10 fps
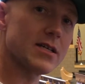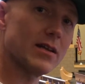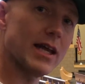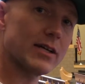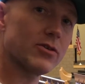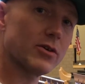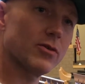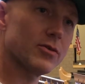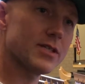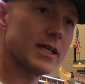
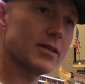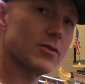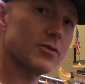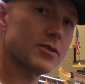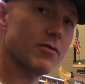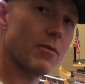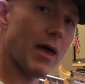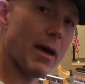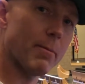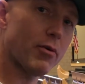electrical signals from
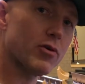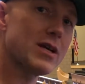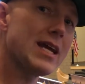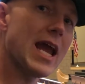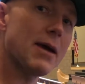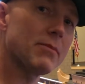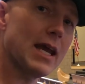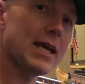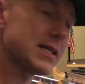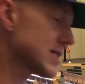that preamp
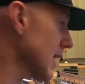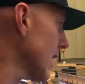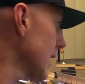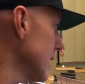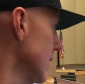gain side